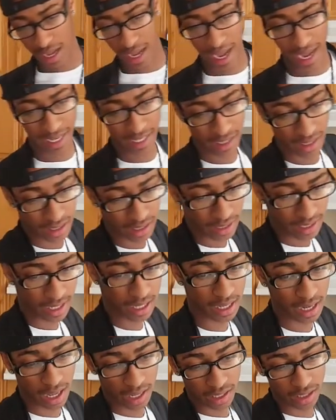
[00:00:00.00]
I
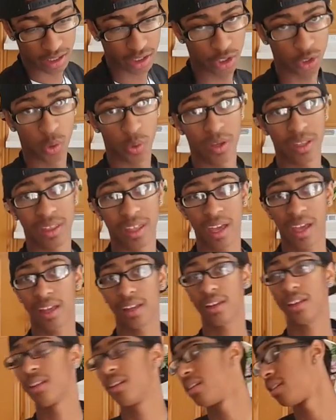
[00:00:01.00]
did not enjoy
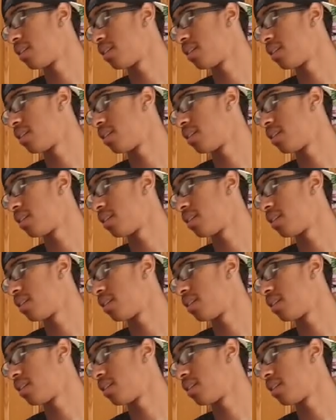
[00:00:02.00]
that.